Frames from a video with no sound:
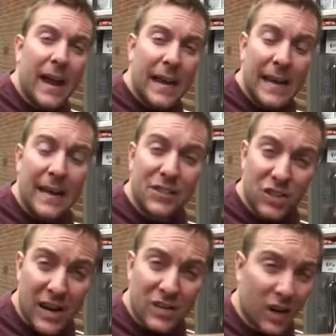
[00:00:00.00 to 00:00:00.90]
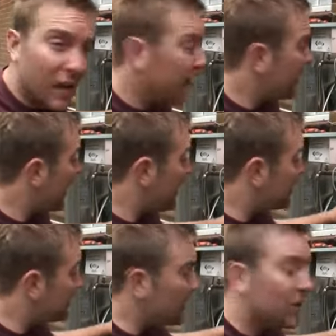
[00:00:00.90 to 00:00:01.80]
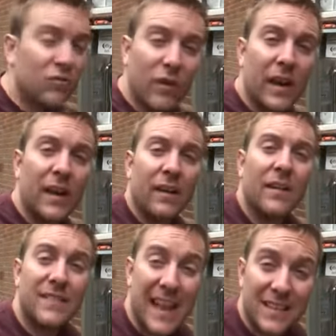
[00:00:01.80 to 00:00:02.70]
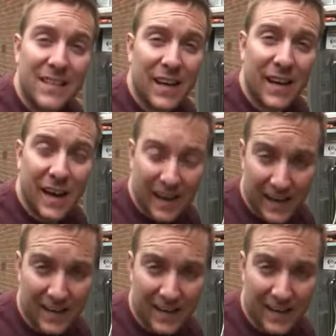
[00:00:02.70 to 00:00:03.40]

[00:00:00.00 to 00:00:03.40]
heat exchanger and the secondary condensing heat